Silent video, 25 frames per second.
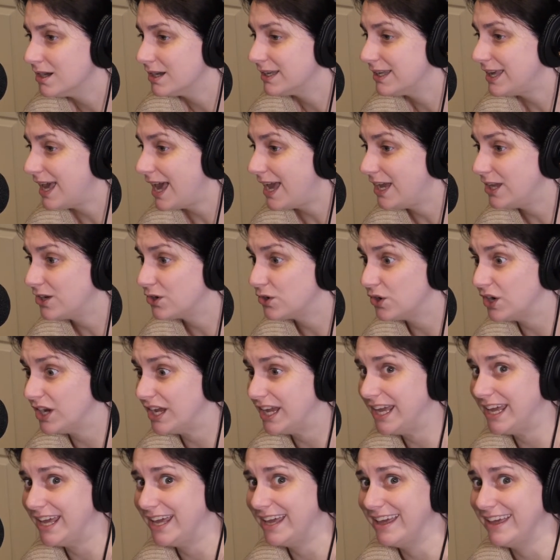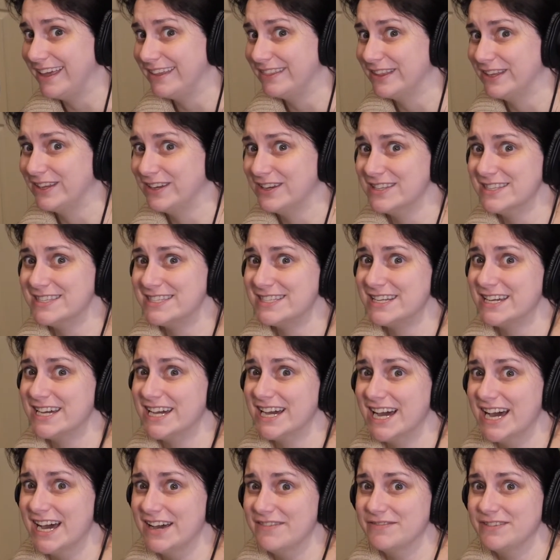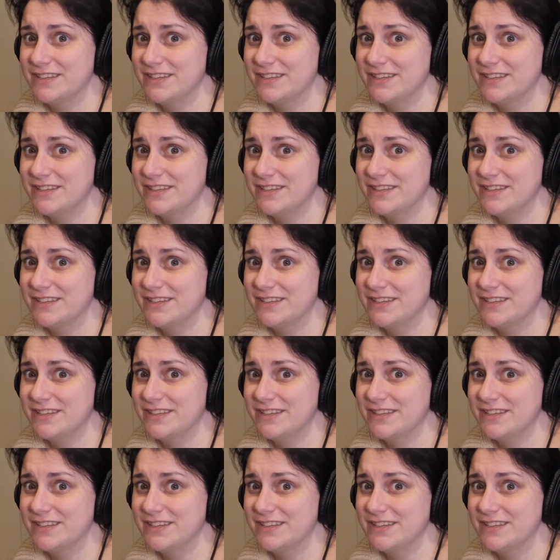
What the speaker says: catering, the good stuff,